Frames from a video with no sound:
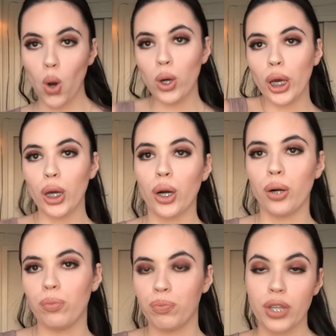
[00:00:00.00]
Okay
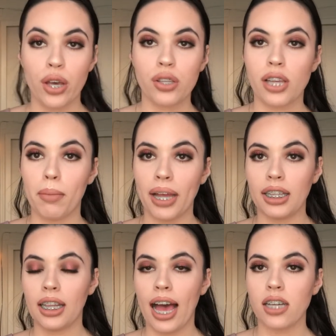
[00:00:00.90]
girl, so I applied
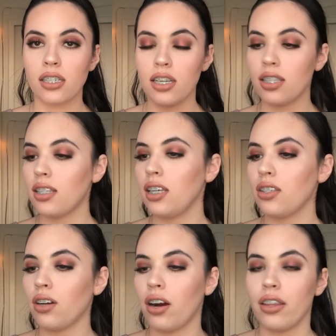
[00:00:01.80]
the lashes.
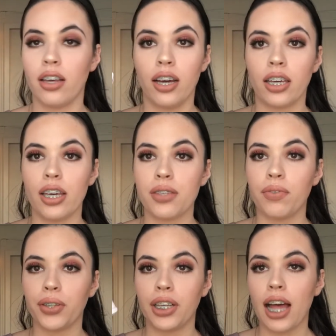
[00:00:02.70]
These are the Kiss
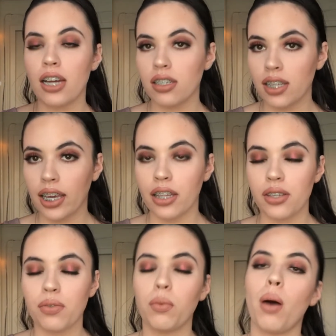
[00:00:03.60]
Flirty lashes. I get
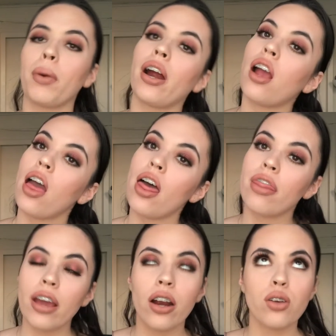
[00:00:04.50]
these from Walmart.
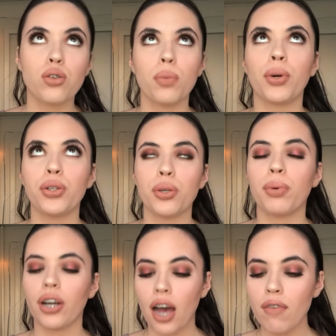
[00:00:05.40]
They're super
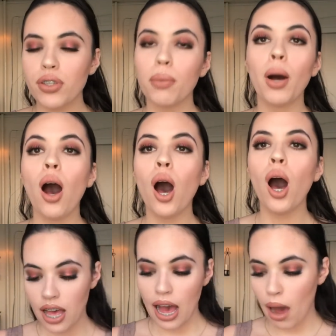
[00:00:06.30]
duper
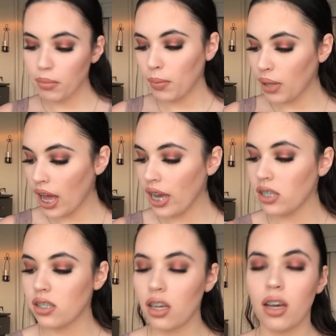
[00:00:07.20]
comfortable. I'm gonna apply
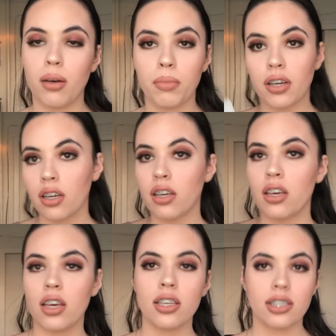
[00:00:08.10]
some
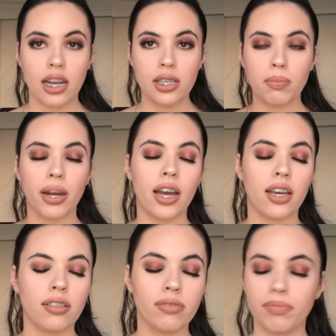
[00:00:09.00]
setting
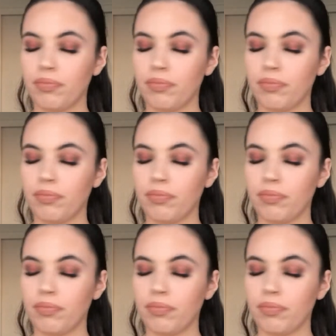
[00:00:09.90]
spray.